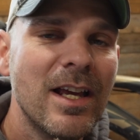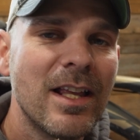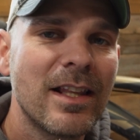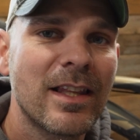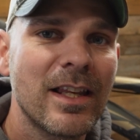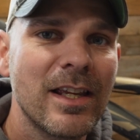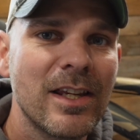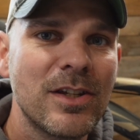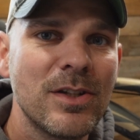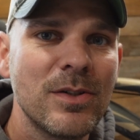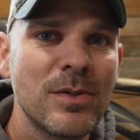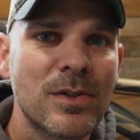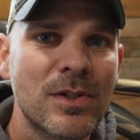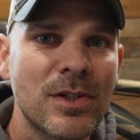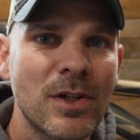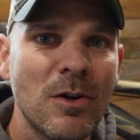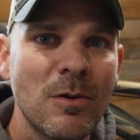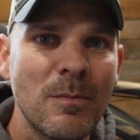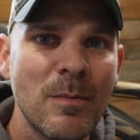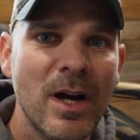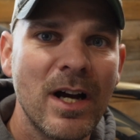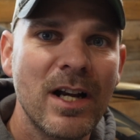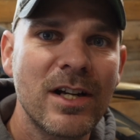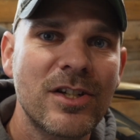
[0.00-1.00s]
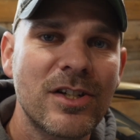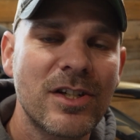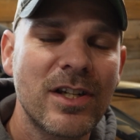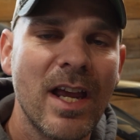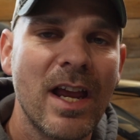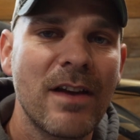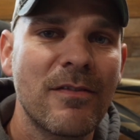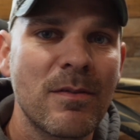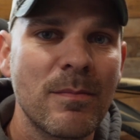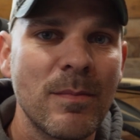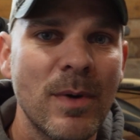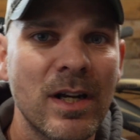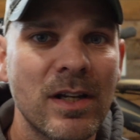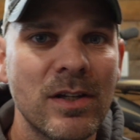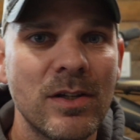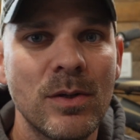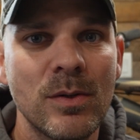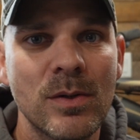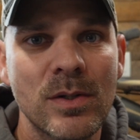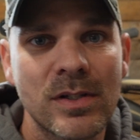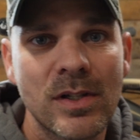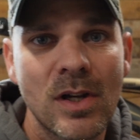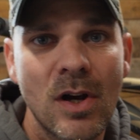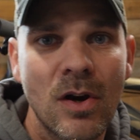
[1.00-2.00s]
Thank you so much to everybody
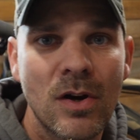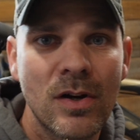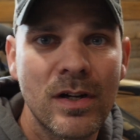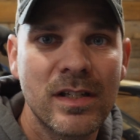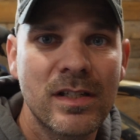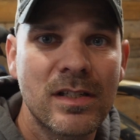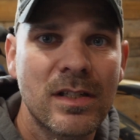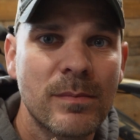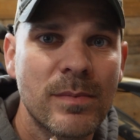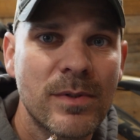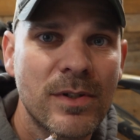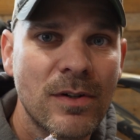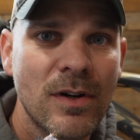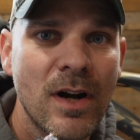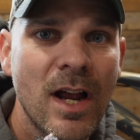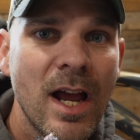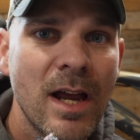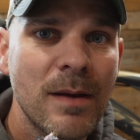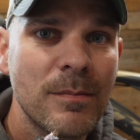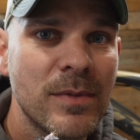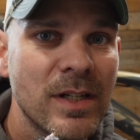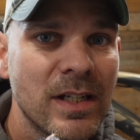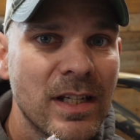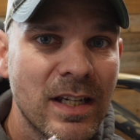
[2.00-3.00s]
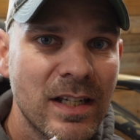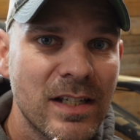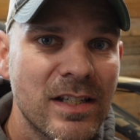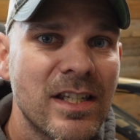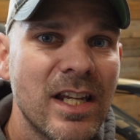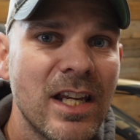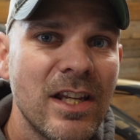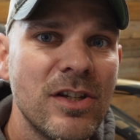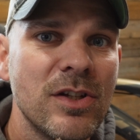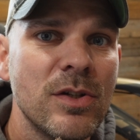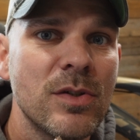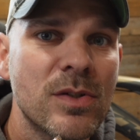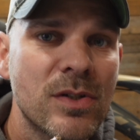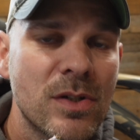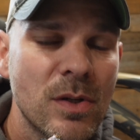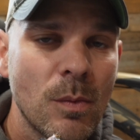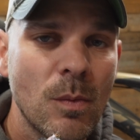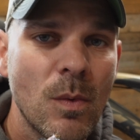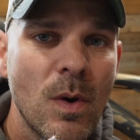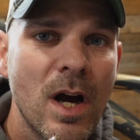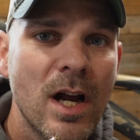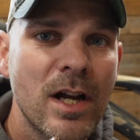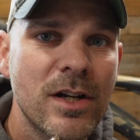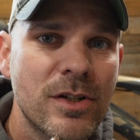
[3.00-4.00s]
who has already subscribed and continues to
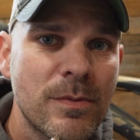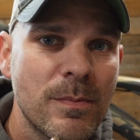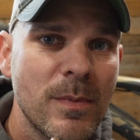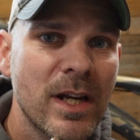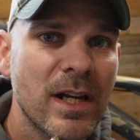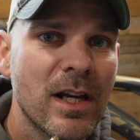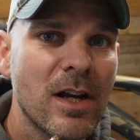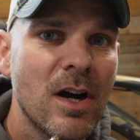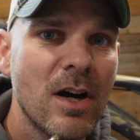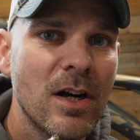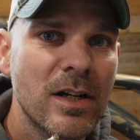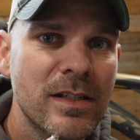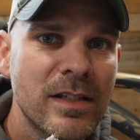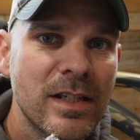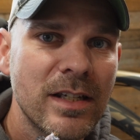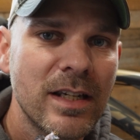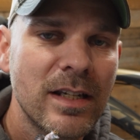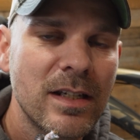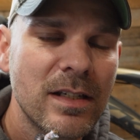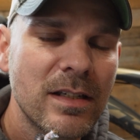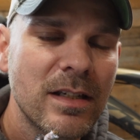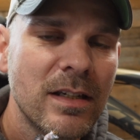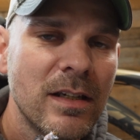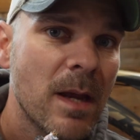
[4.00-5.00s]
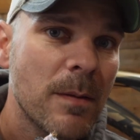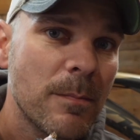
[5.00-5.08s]
watch my content.